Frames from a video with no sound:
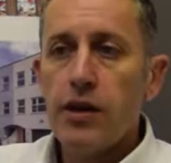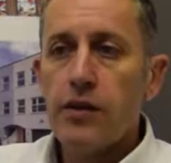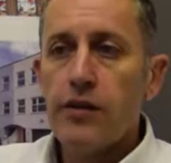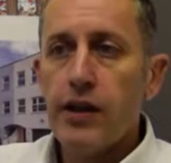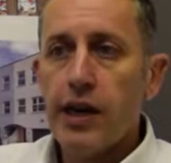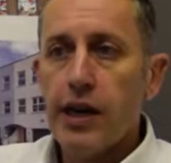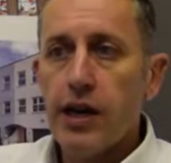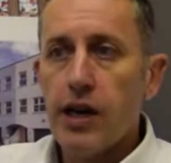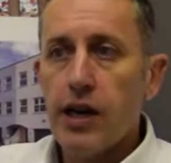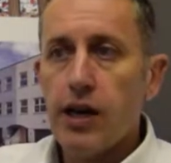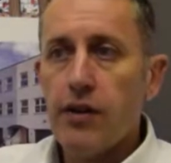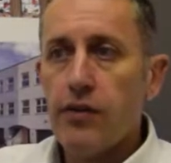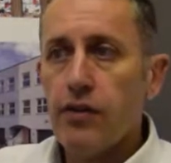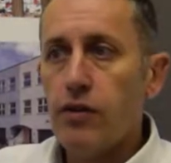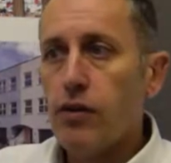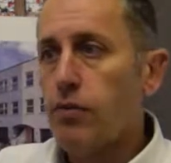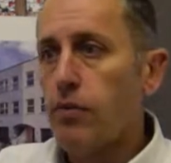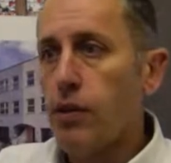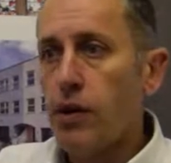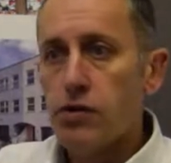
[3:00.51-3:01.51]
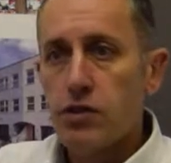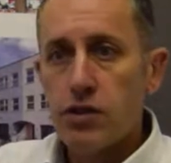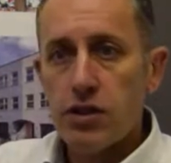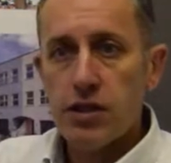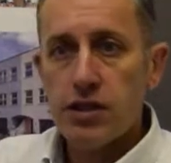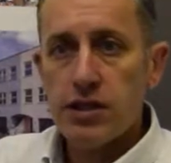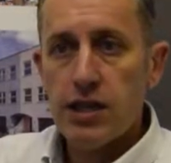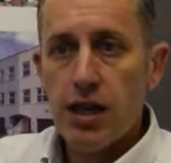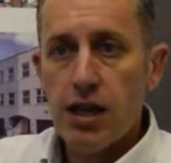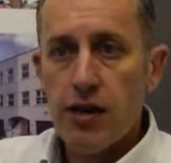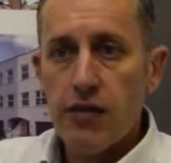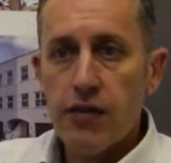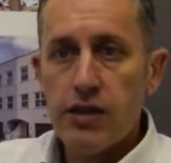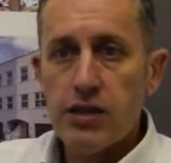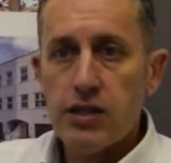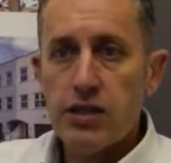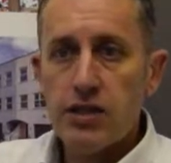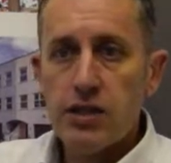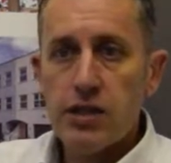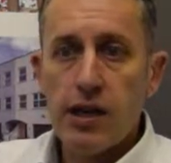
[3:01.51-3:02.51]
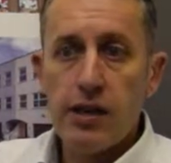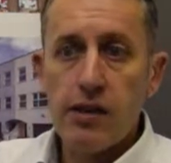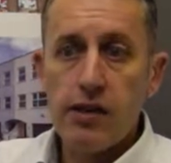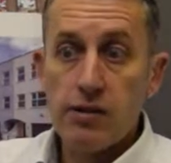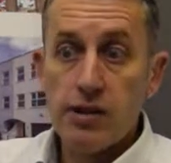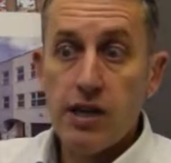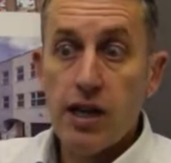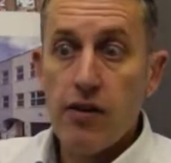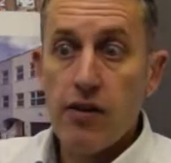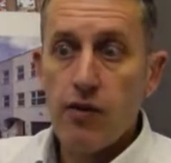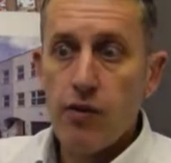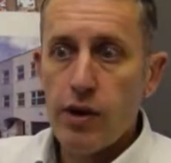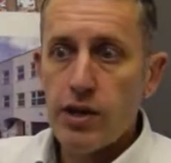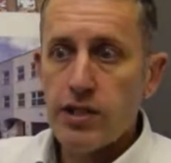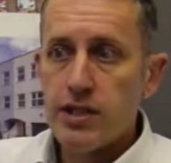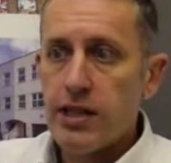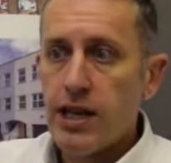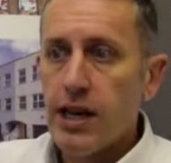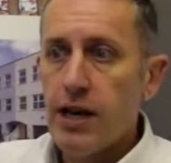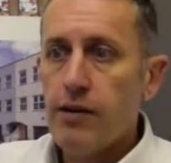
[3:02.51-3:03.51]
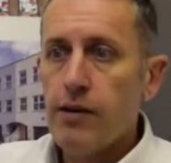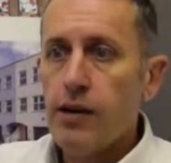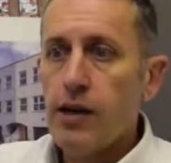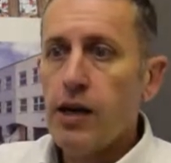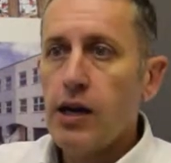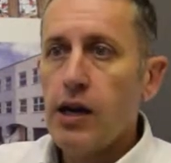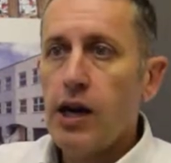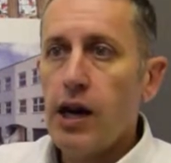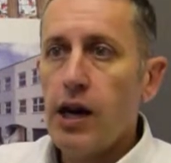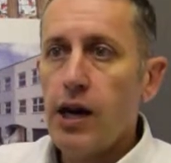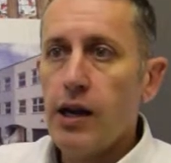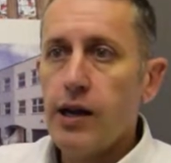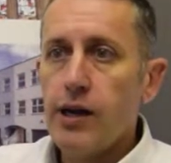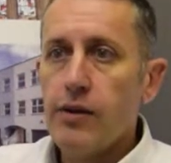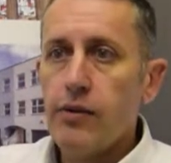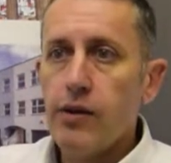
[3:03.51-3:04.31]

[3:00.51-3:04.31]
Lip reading: They cover most of the southeast and southwest now, and here we